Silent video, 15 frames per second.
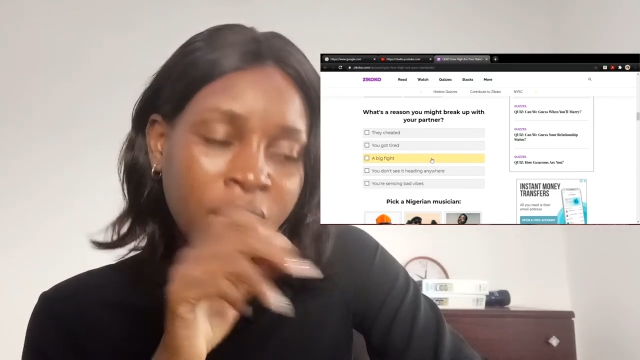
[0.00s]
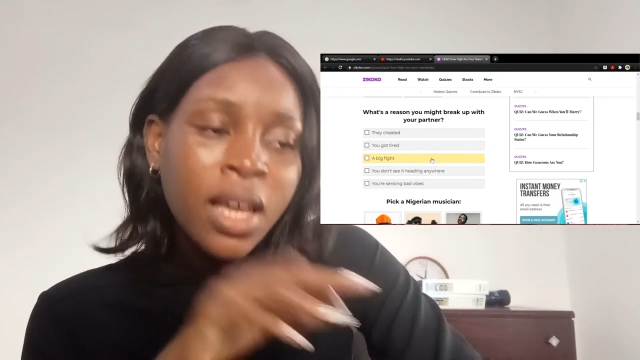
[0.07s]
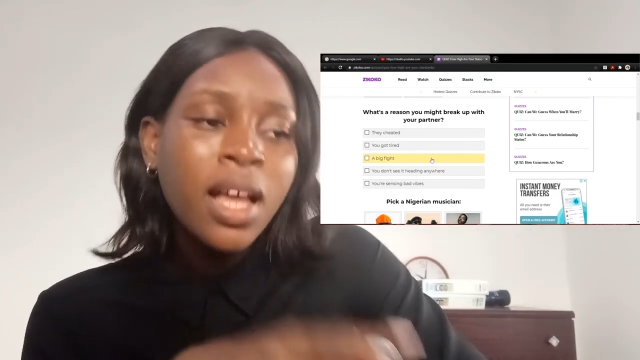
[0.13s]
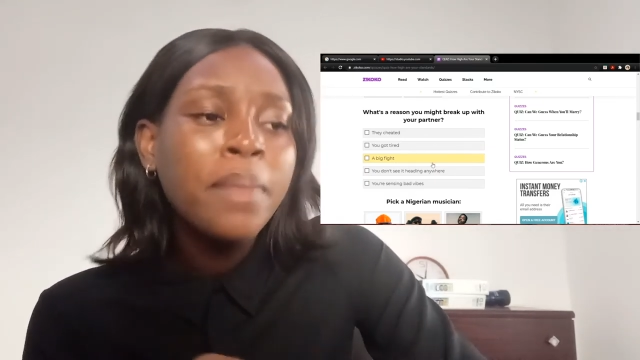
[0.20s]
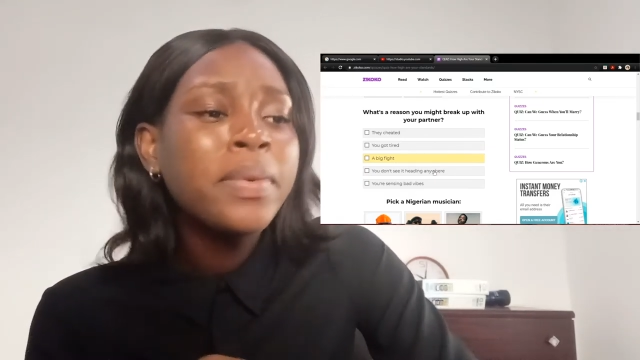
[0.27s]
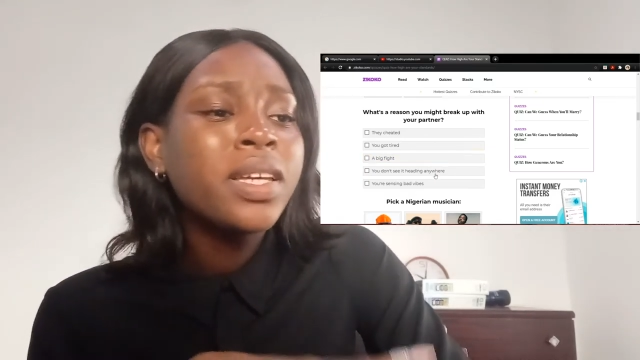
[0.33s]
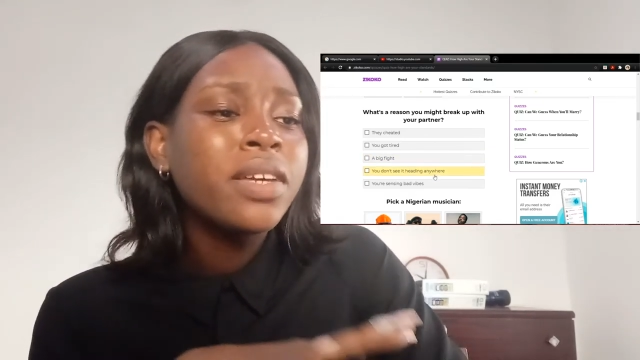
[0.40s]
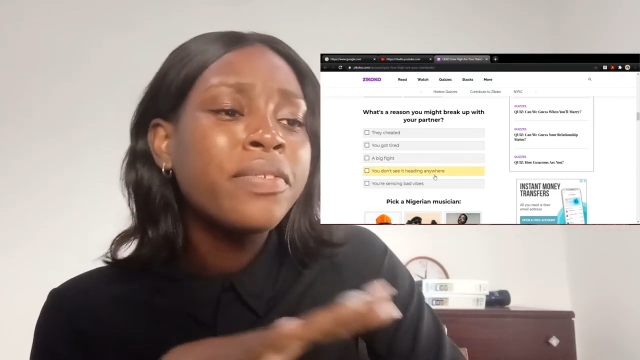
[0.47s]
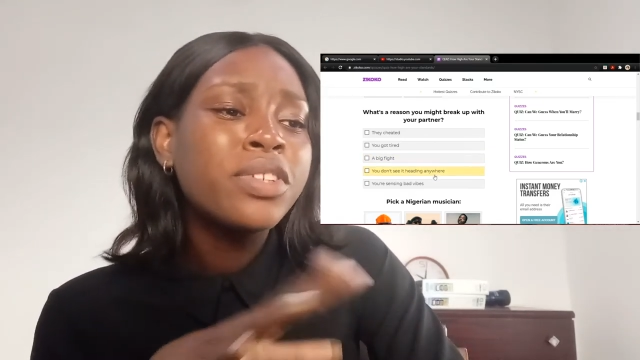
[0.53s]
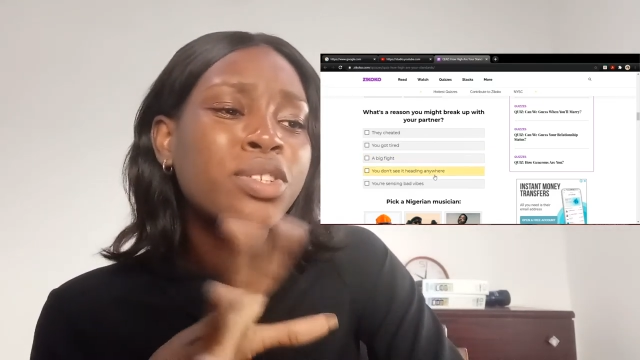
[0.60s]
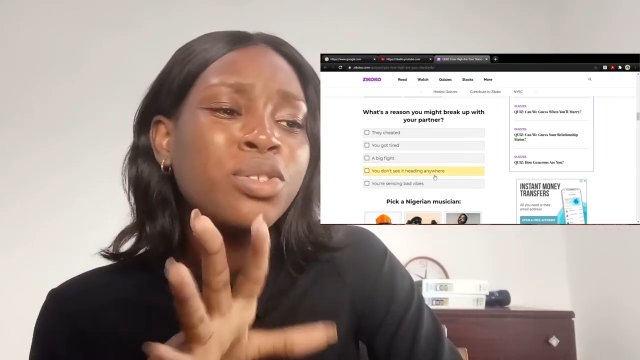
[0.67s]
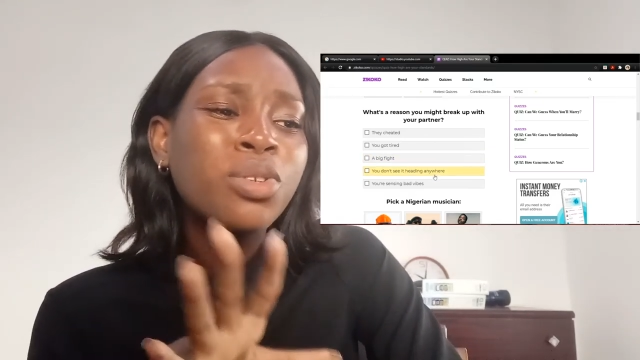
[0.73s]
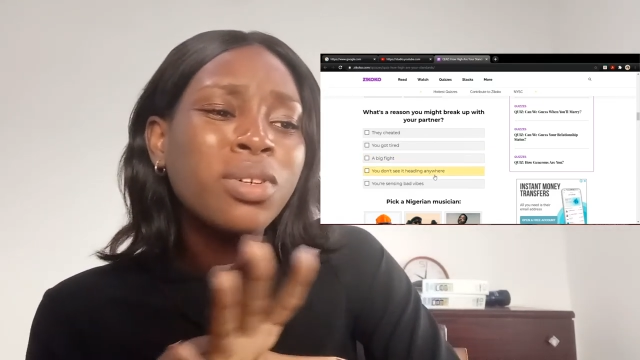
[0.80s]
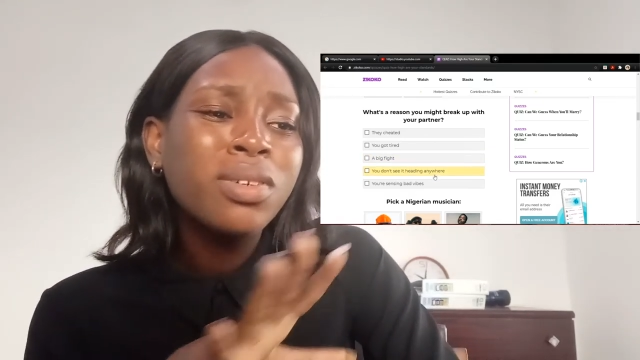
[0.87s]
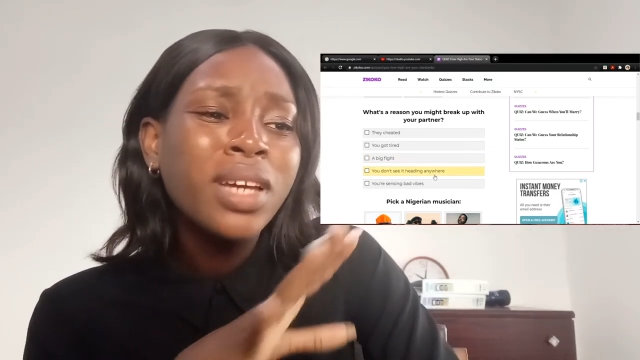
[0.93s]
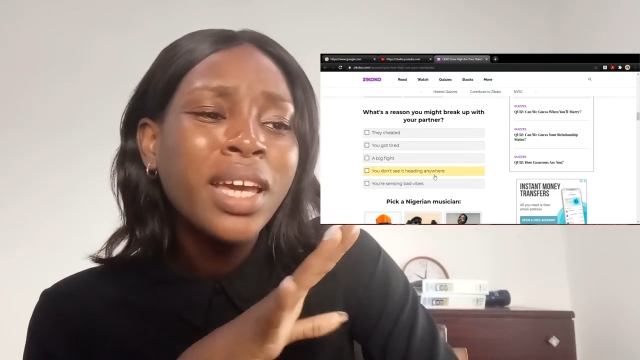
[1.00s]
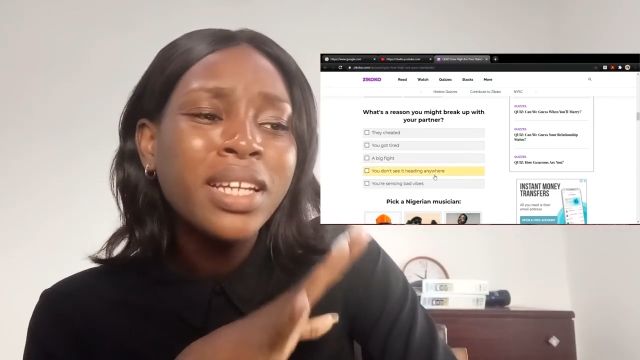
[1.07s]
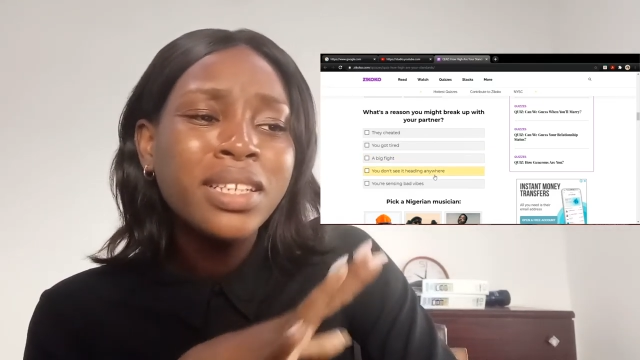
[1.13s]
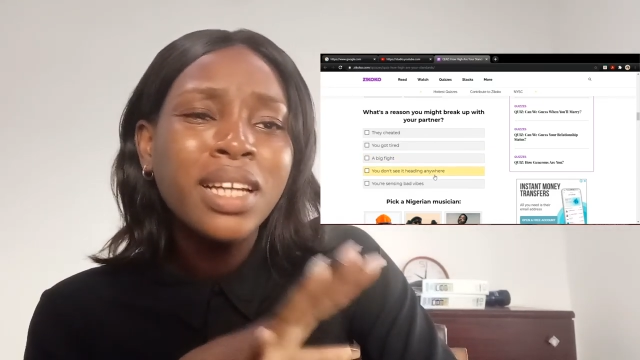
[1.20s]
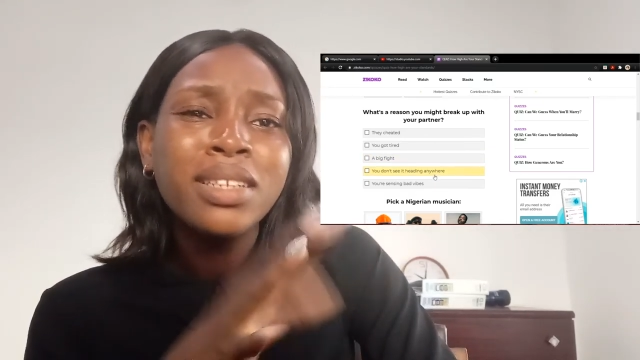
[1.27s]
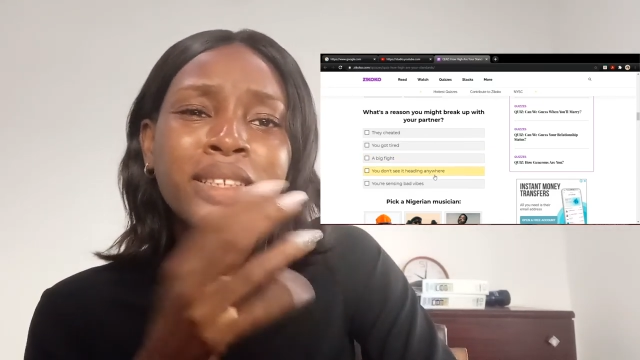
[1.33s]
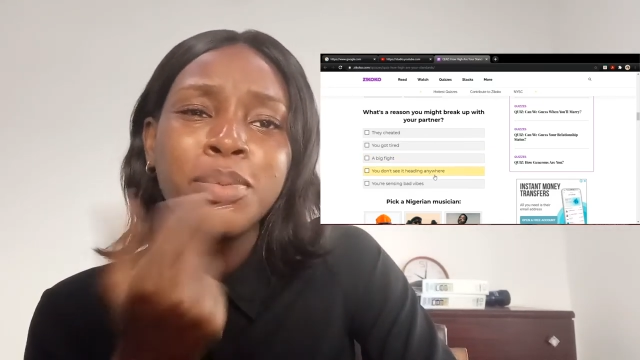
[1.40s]
I mean, if it's not
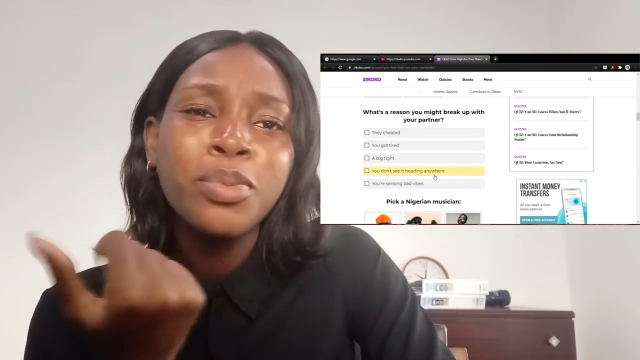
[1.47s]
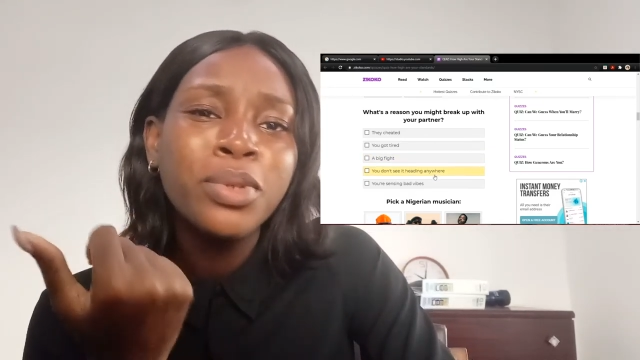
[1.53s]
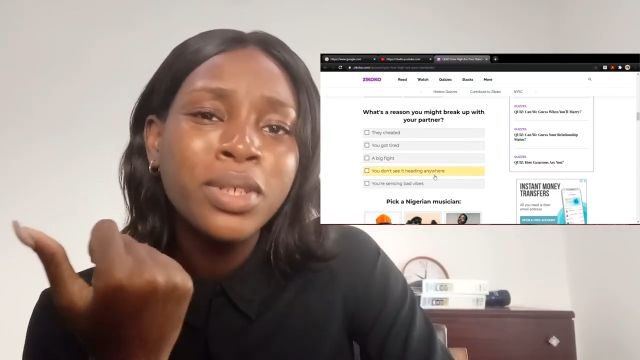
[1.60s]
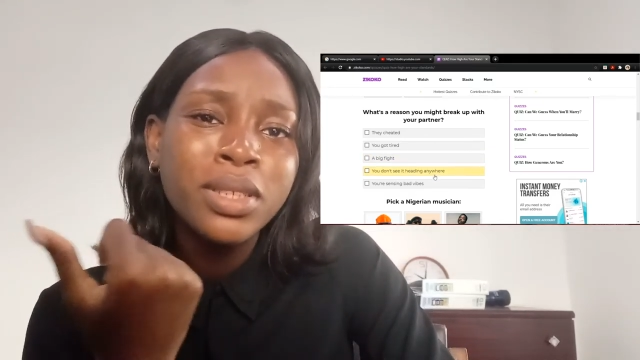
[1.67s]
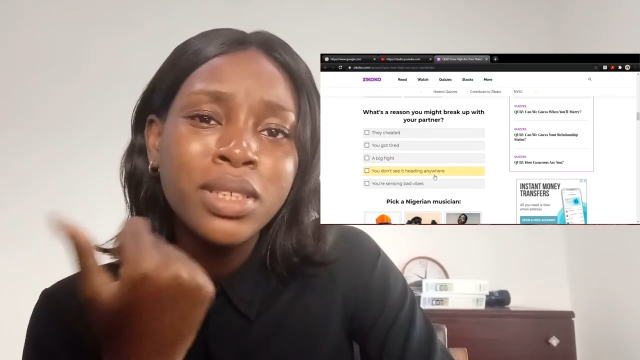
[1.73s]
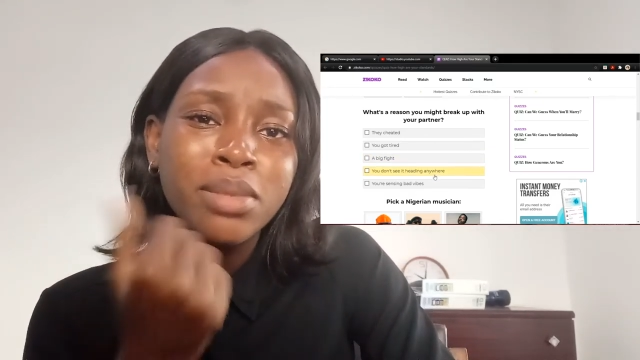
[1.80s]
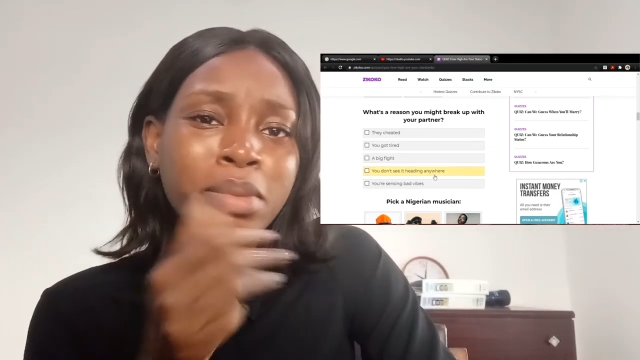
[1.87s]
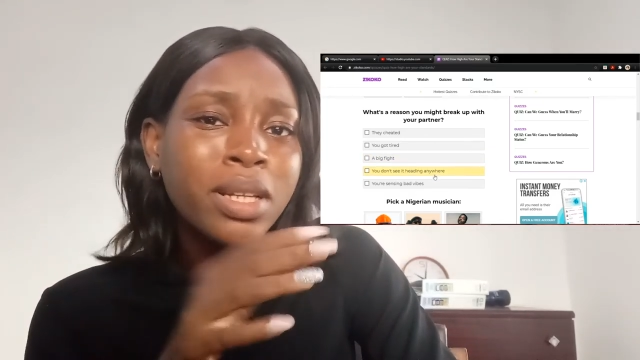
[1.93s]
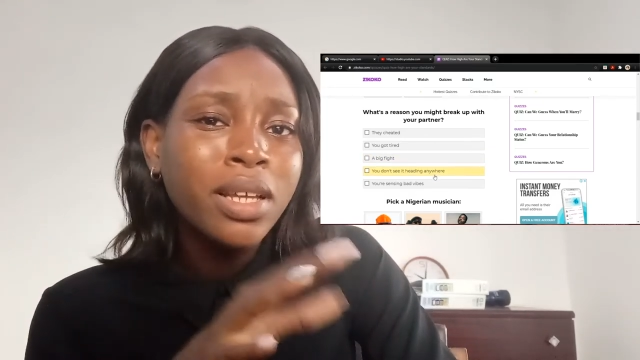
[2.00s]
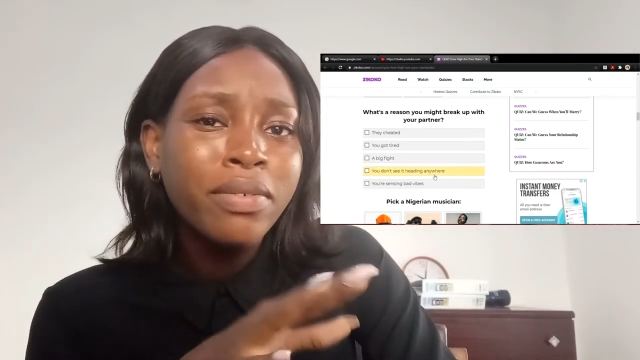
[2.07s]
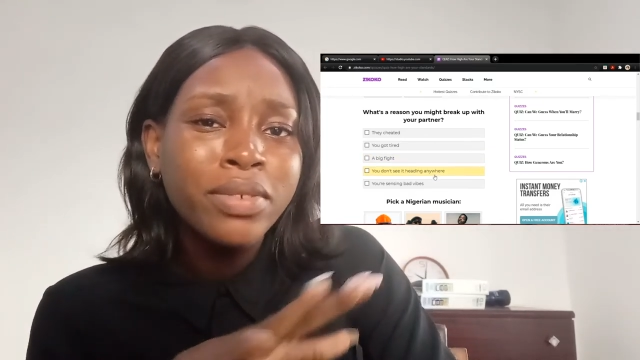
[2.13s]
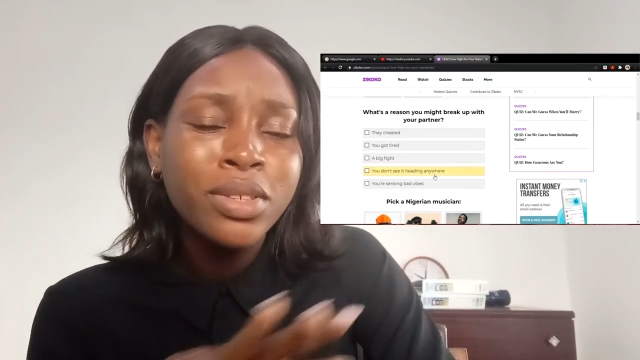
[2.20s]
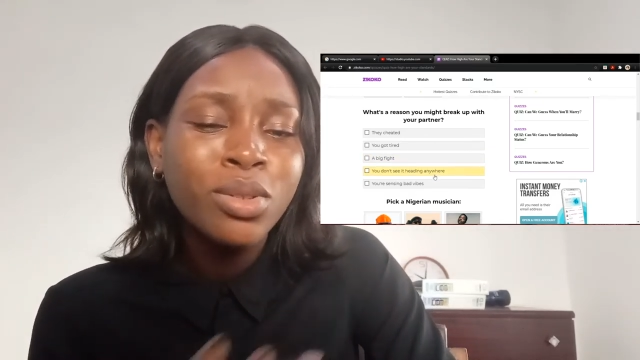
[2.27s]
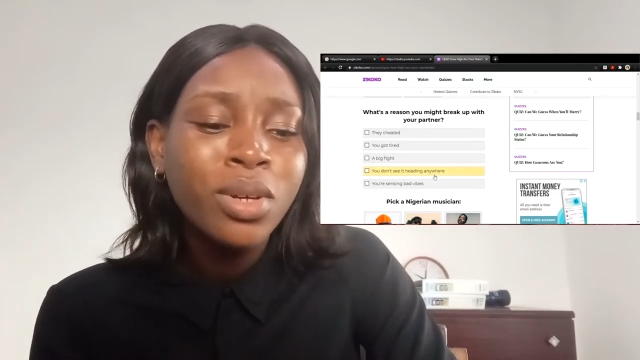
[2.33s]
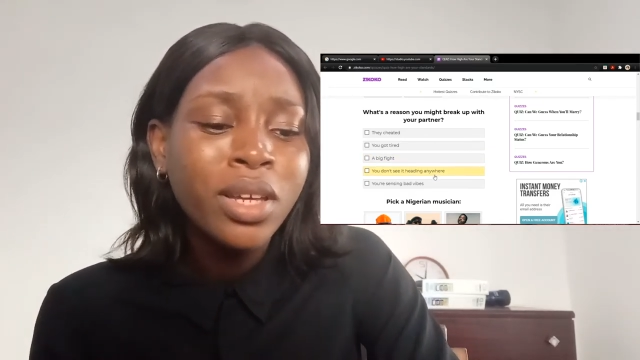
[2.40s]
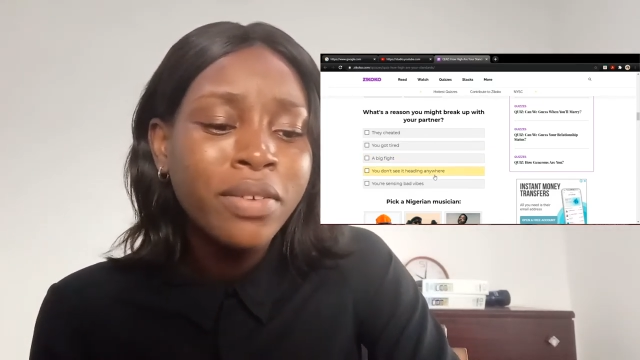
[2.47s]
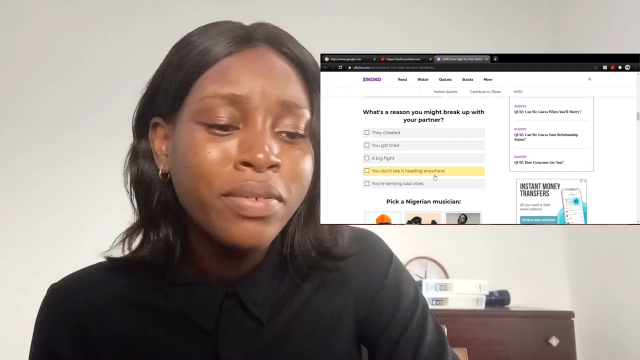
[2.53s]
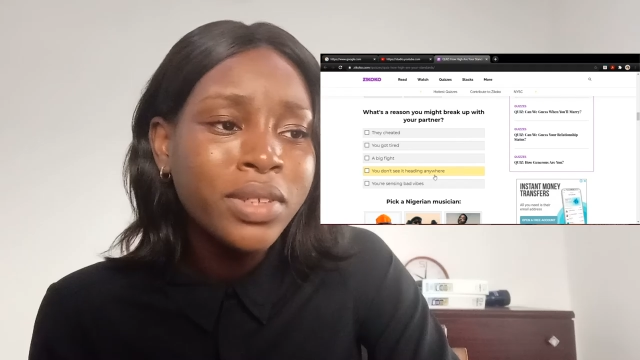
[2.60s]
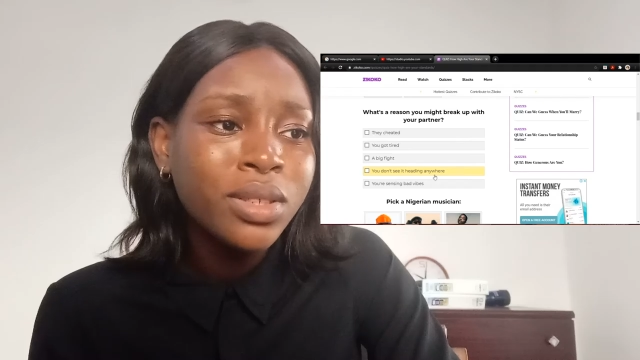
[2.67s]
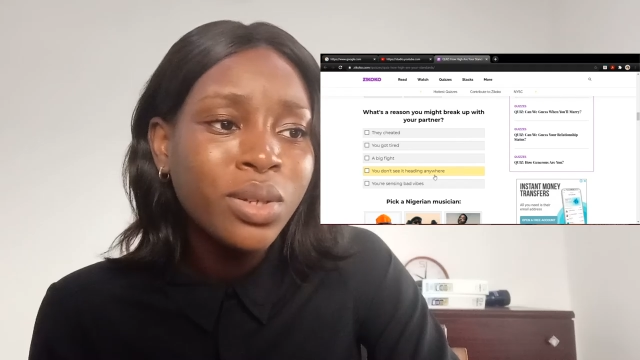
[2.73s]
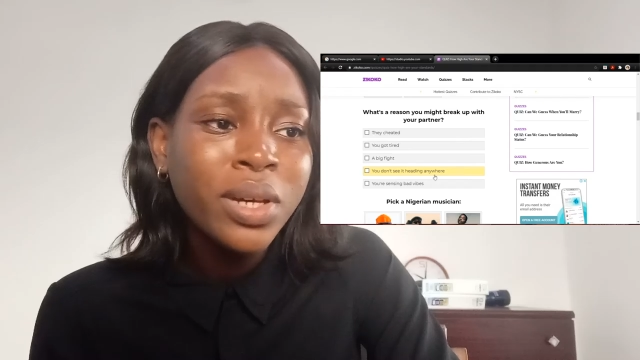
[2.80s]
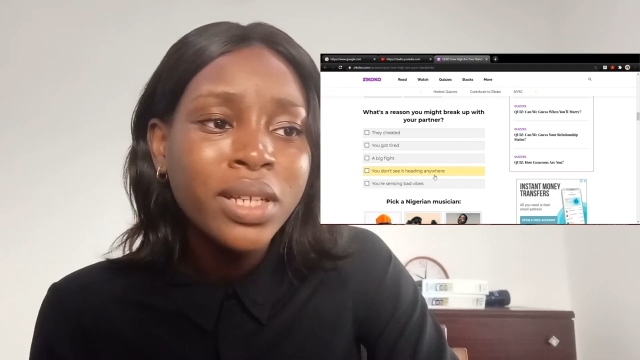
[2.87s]
head at this point in my life, it's not if
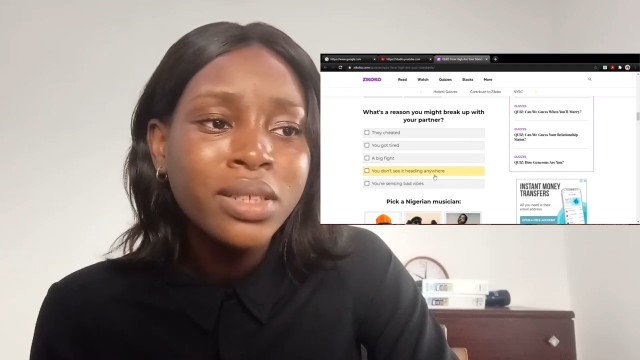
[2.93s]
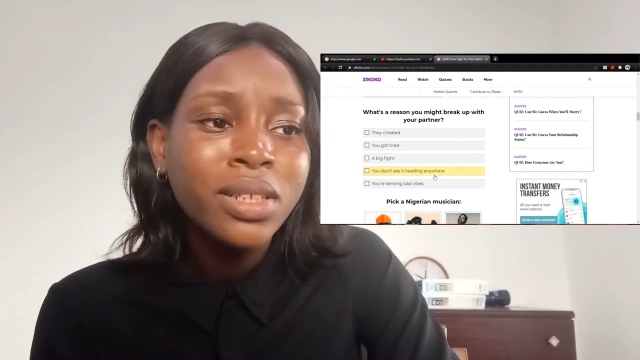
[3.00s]
it's not head,